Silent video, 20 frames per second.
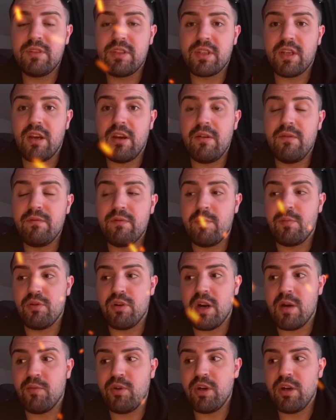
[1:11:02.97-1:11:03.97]
So for
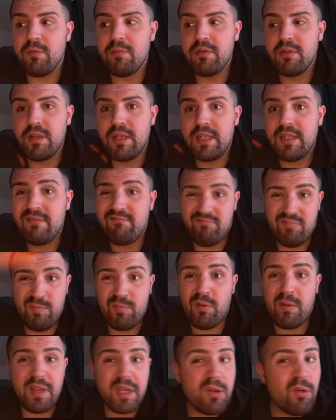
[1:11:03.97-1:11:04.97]
primary op,
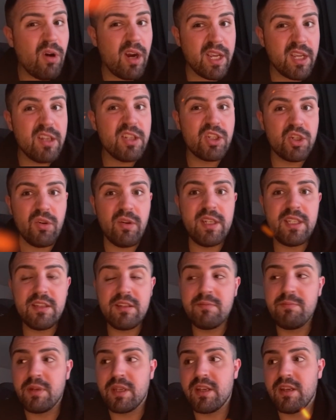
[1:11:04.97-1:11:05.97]
probably quite a good
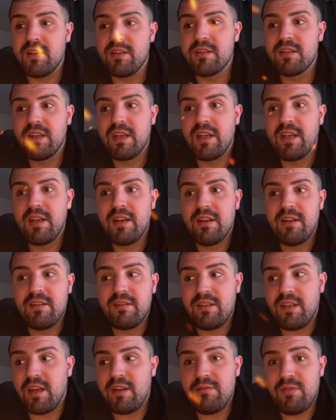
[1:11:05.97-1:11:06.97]
choice, because
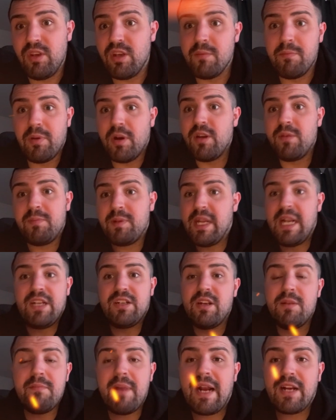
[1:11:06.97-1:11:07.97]
you could both
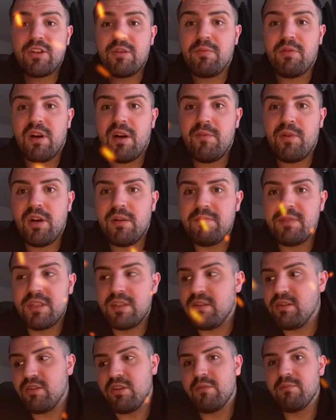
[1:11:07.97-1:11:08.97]
potentially max your primary ops
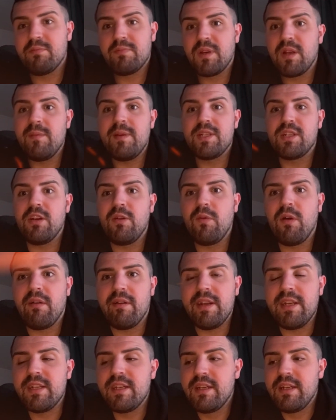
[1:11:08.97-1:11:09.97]
and you're not going to be too
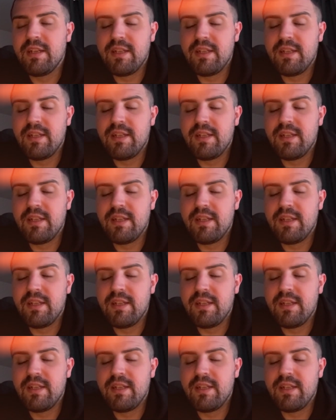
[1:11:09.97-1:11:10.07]
worried.